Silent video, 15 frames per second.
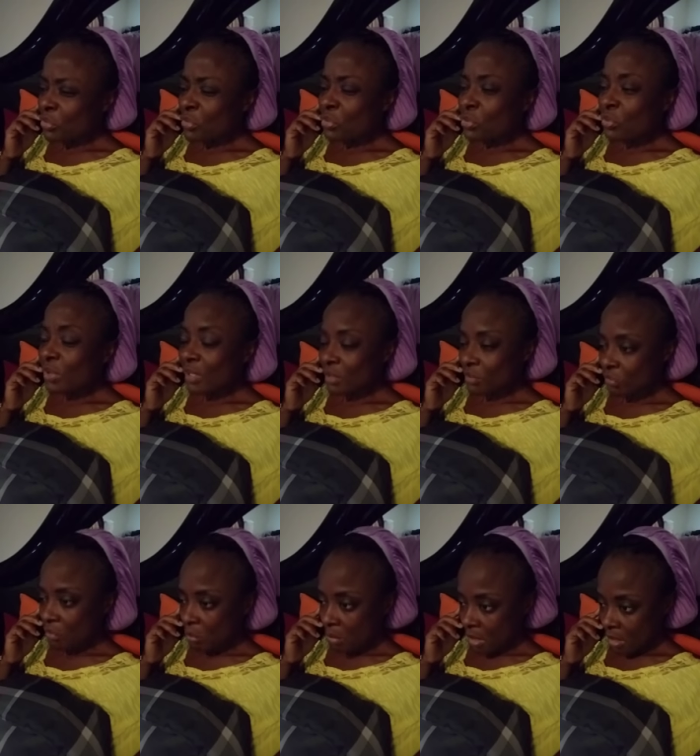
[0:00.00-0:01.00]
to do this
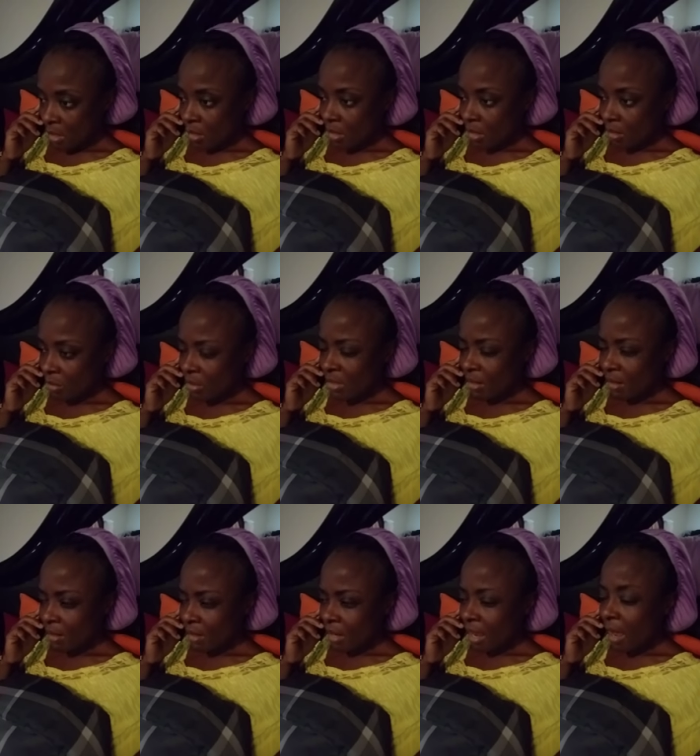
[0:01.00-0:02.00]
for me, okay?